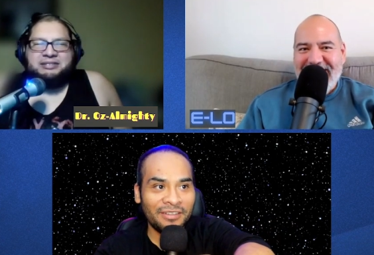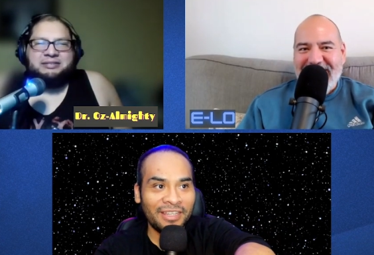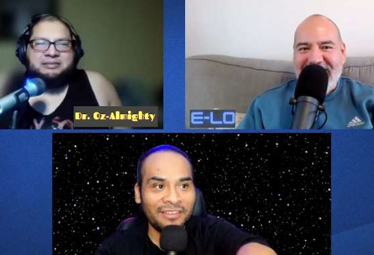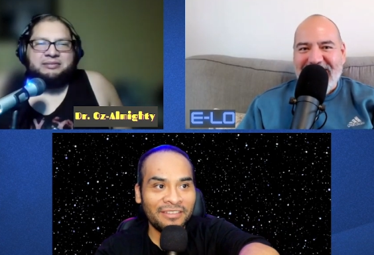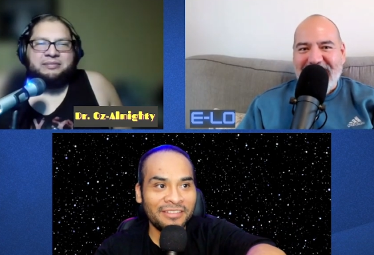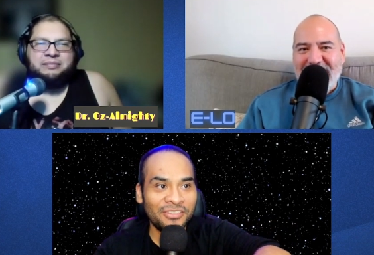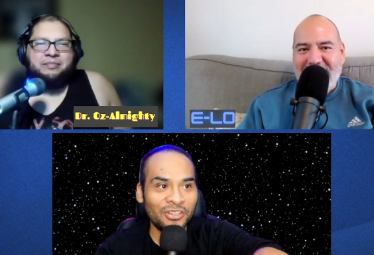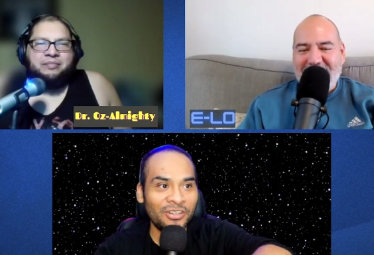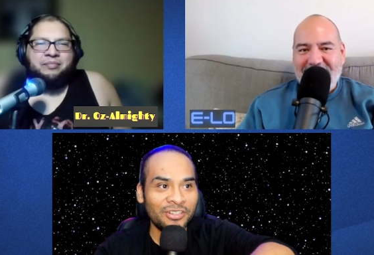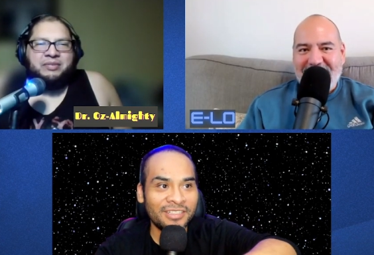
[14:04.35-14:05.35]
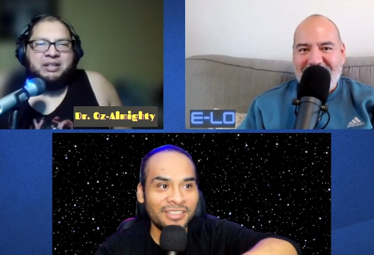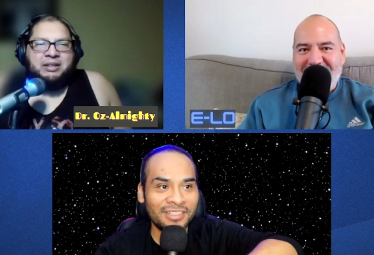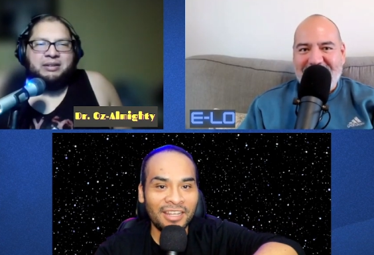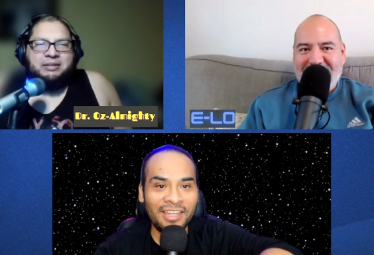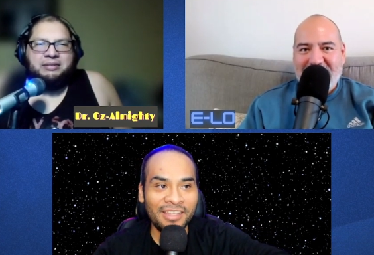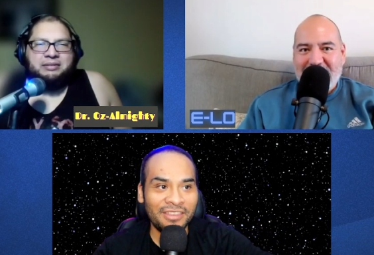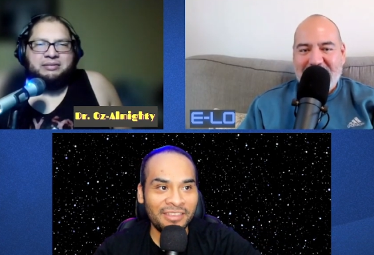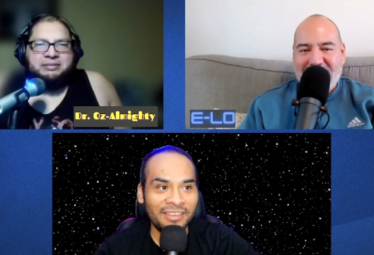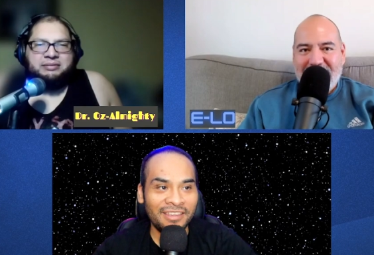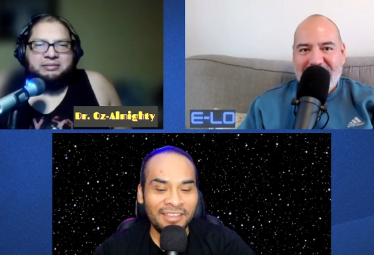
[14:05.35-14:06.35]
Speaker 1: like oh, yeah. shirts. It's uh-huh. cloth
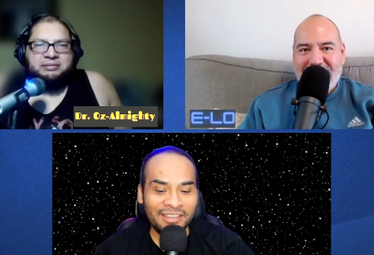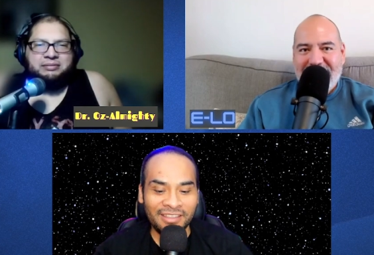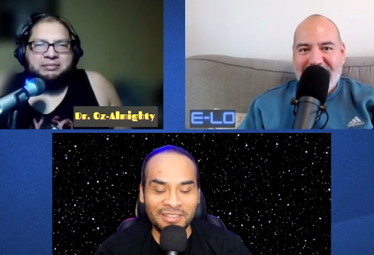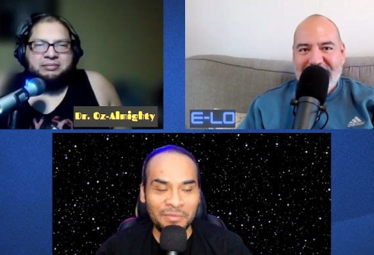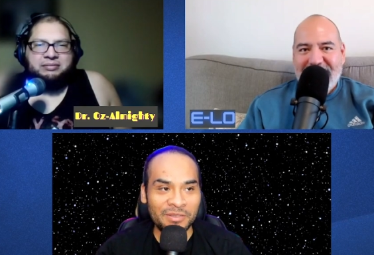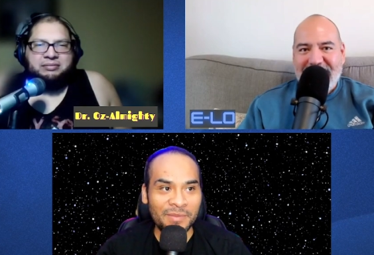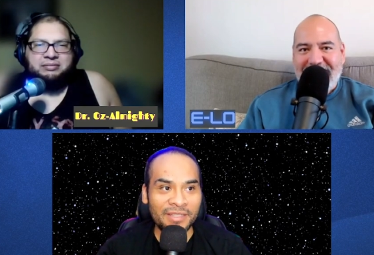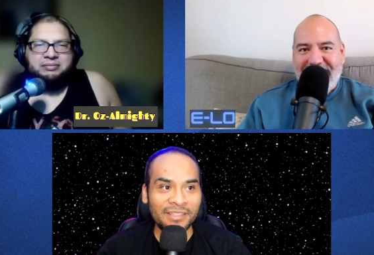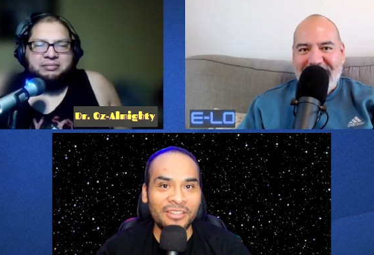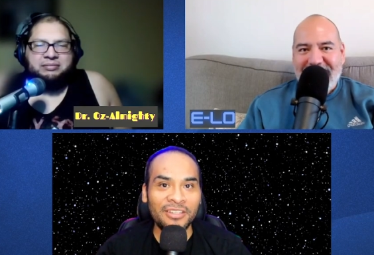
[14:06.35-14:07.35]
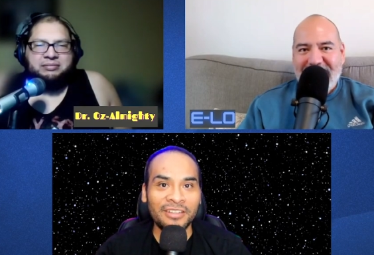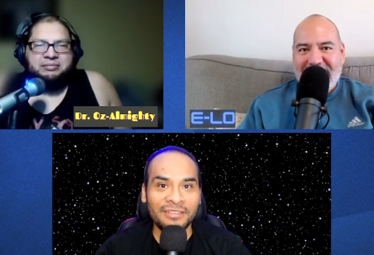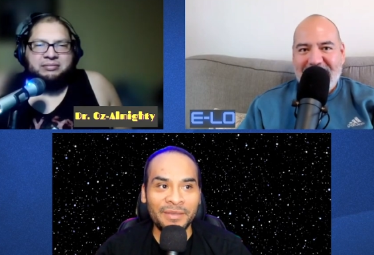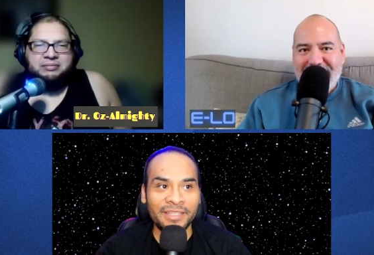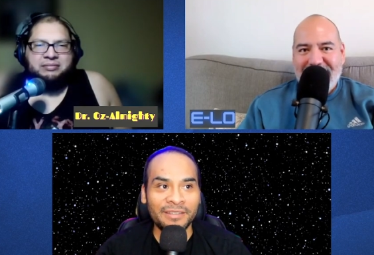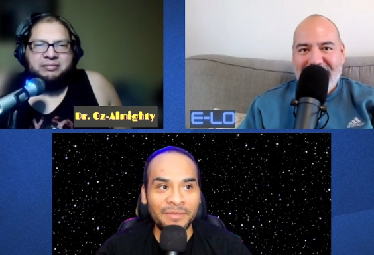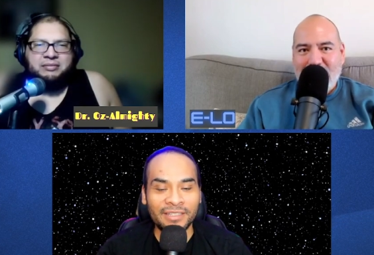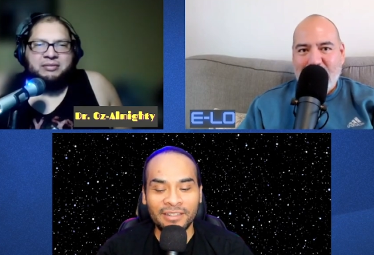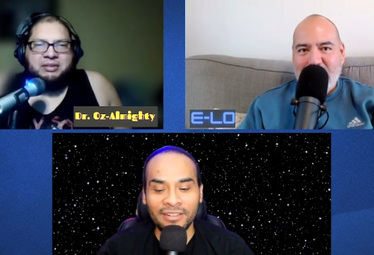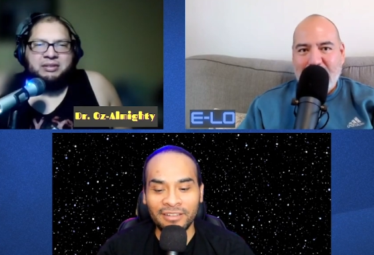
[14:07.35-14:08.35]
that's supposed to make yeah. the look make make
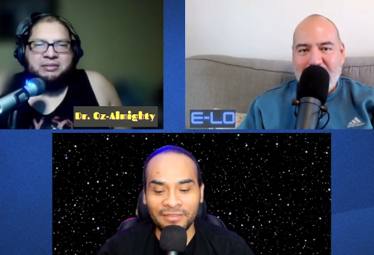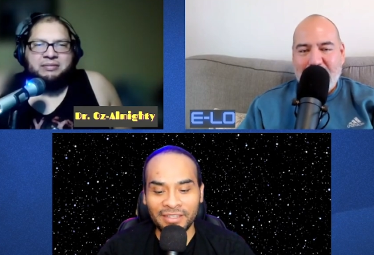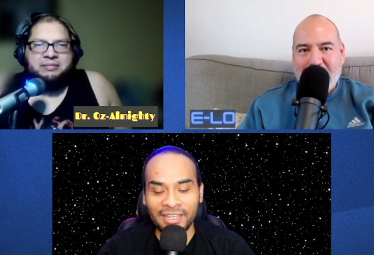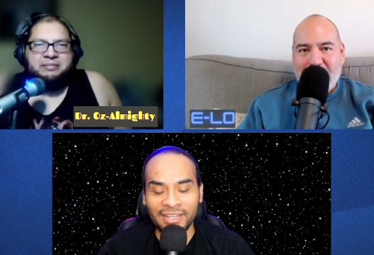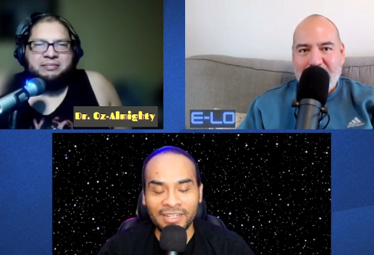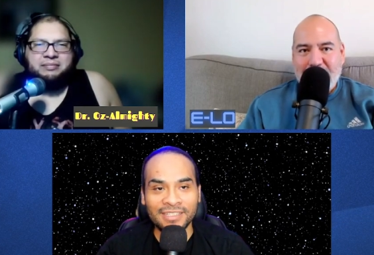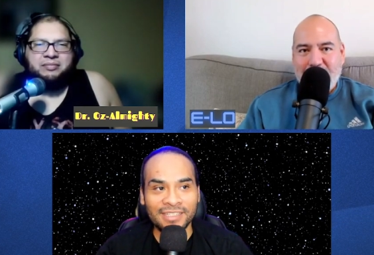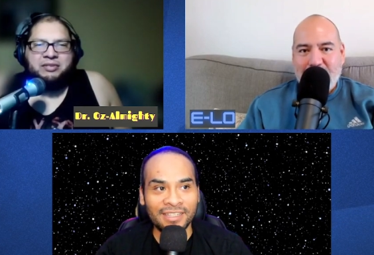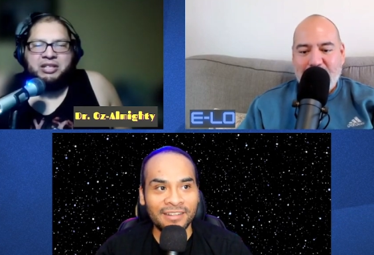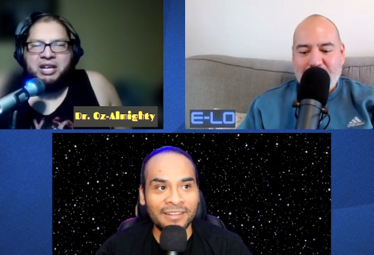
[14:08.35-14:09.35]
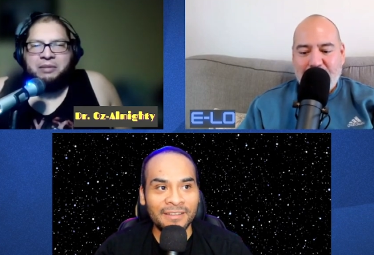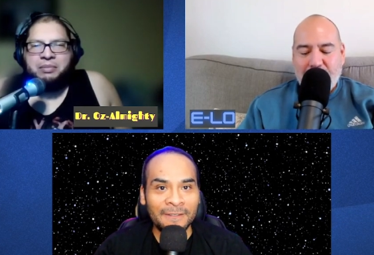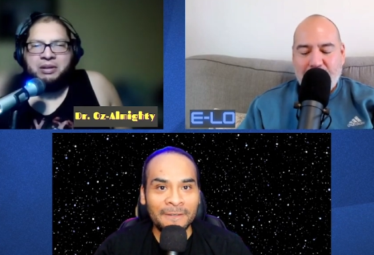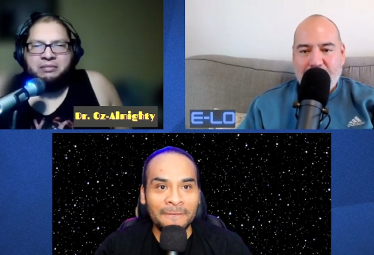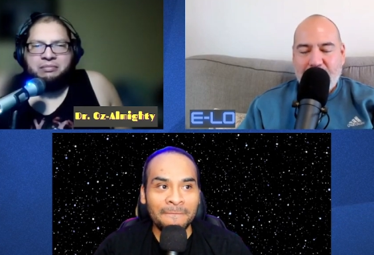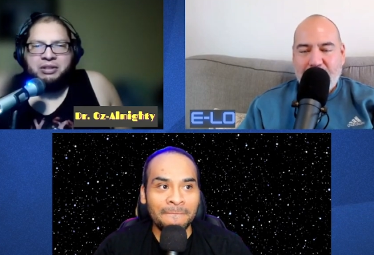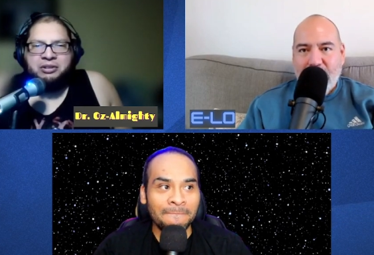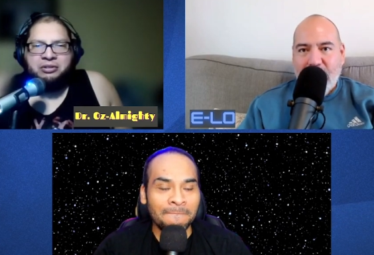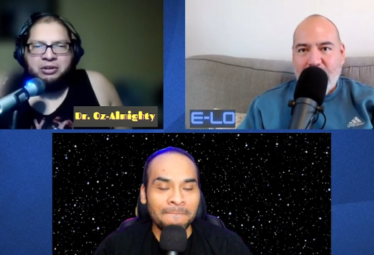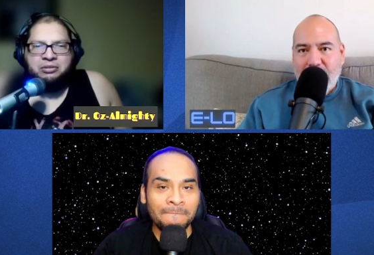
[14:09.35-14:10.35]
the look of the alien skin.
Speaker 2: Yeah, but but
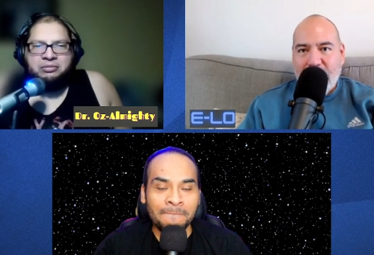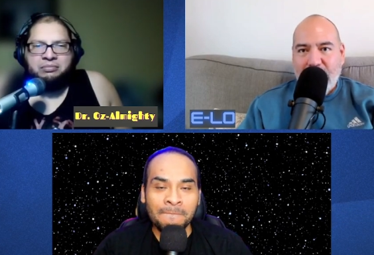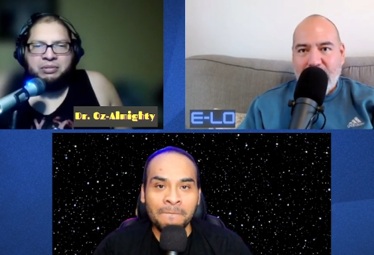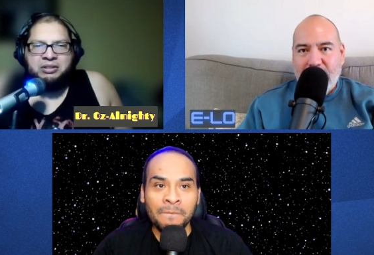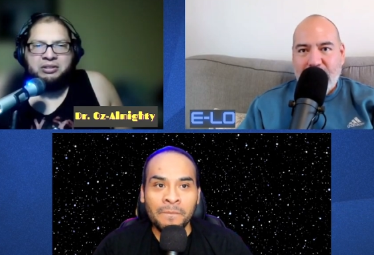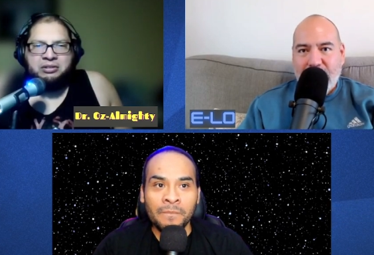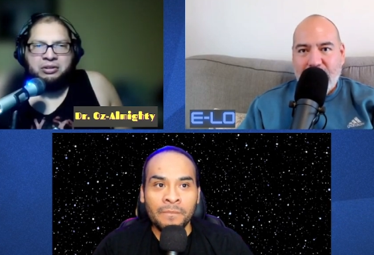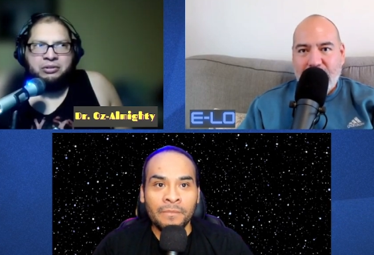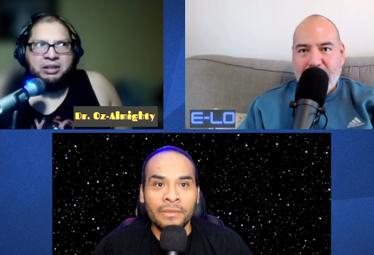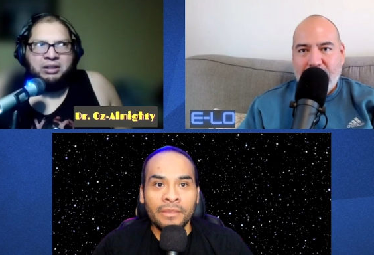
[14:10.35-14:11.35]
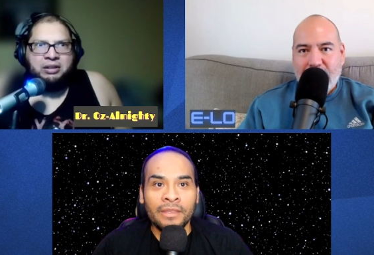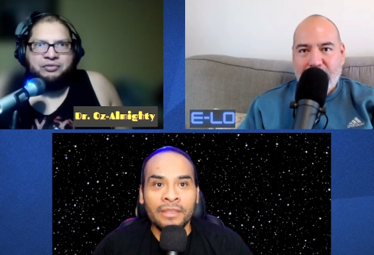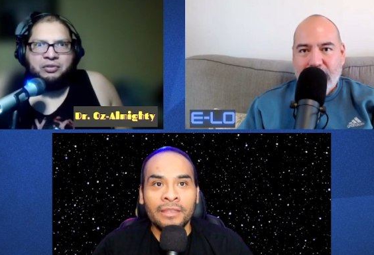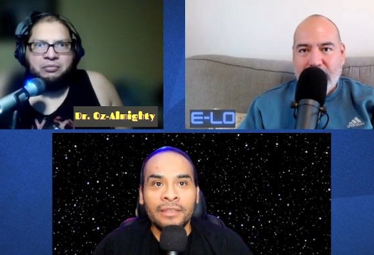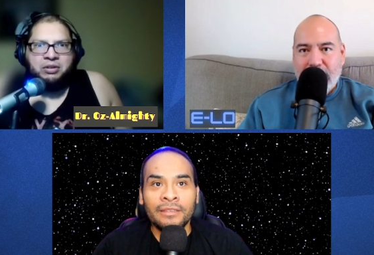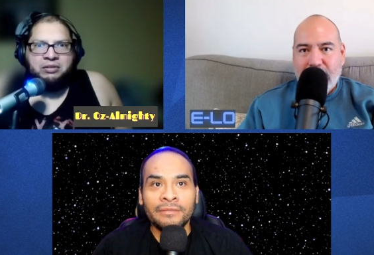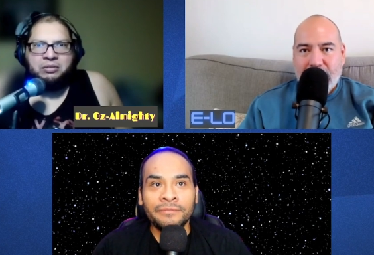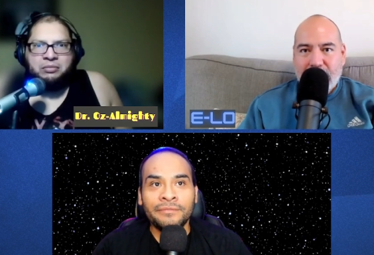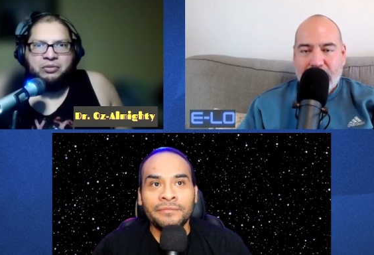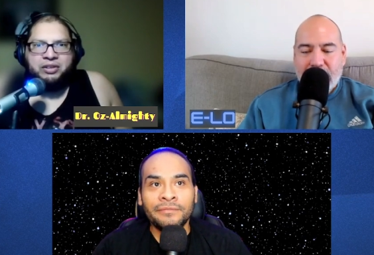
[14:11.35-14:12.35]
you know but you know the look from what
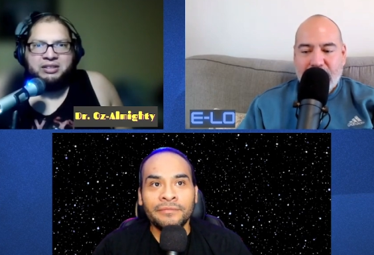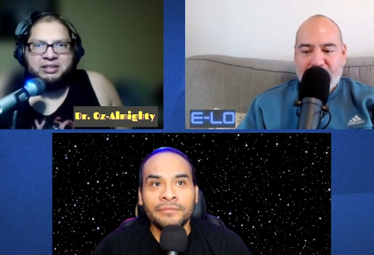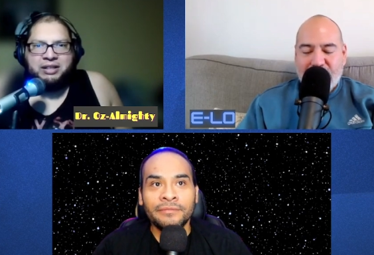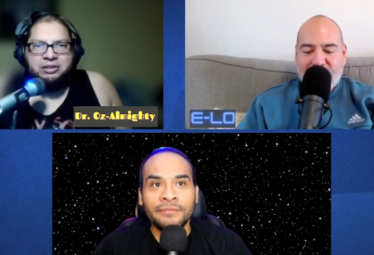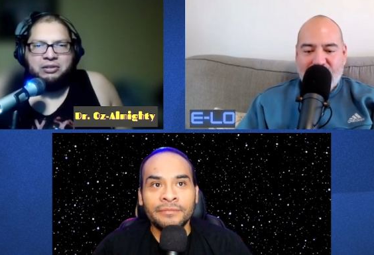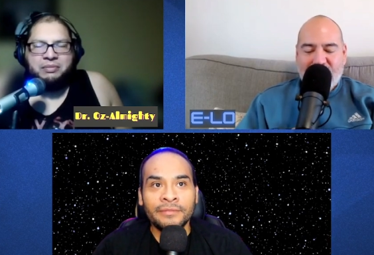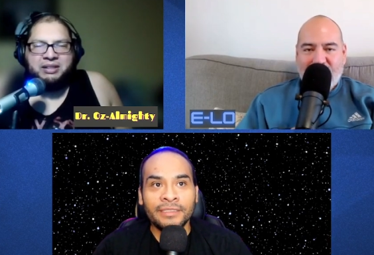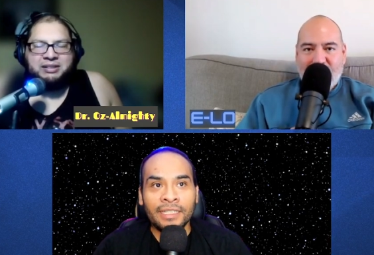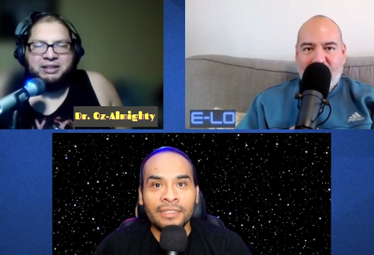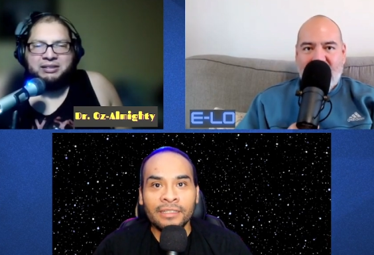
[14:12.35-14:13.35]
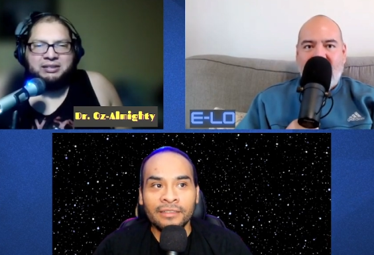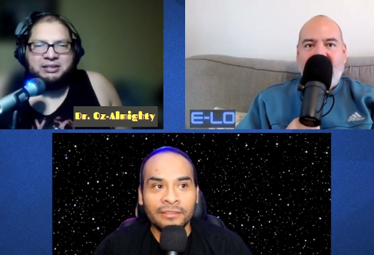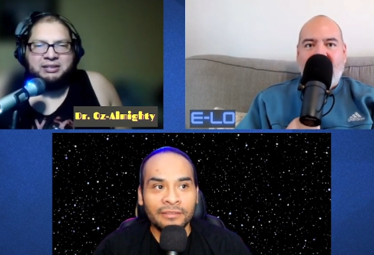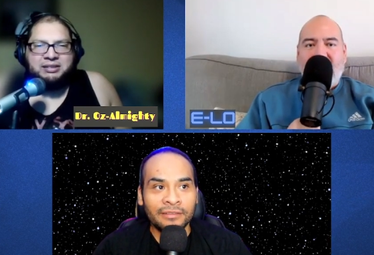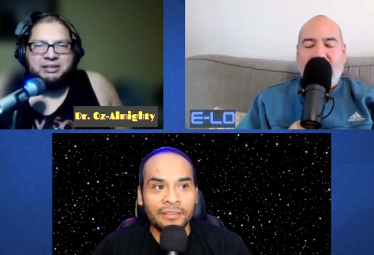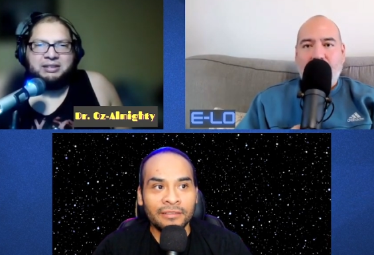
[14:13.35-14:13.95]
the movie is. I know it makes exactly. sense. Oh yeah